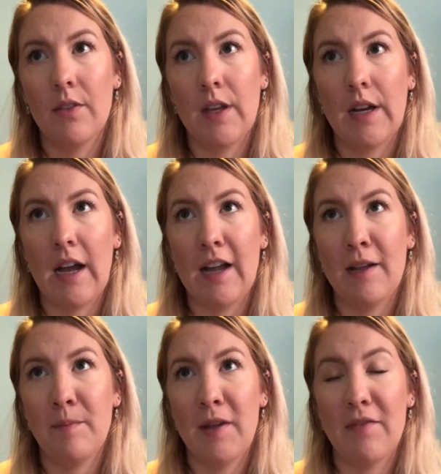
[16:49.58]
that
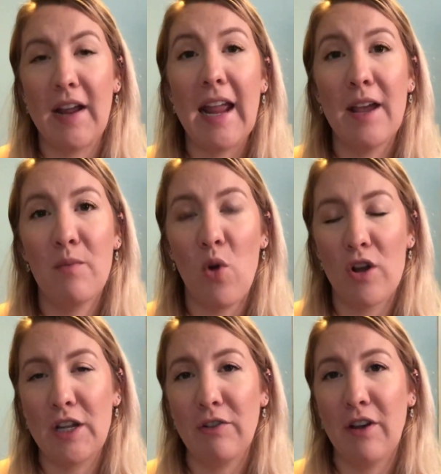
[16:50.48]
if I am
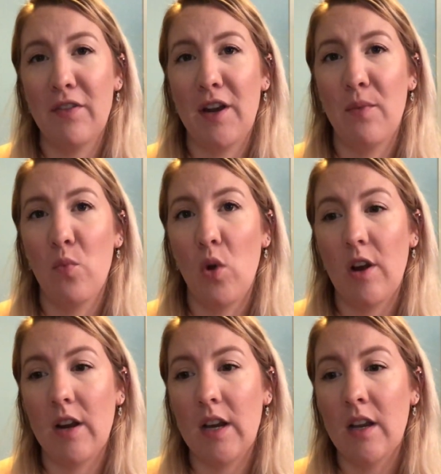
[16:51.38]
walking around, that I'm
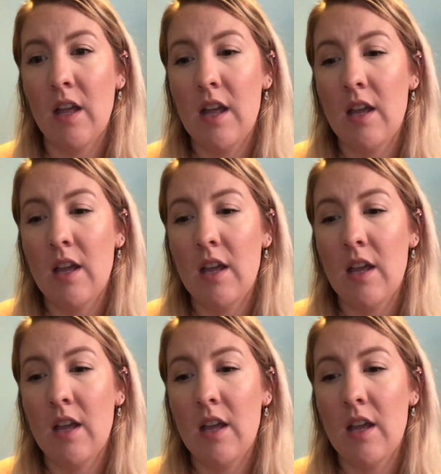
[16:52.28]
wearing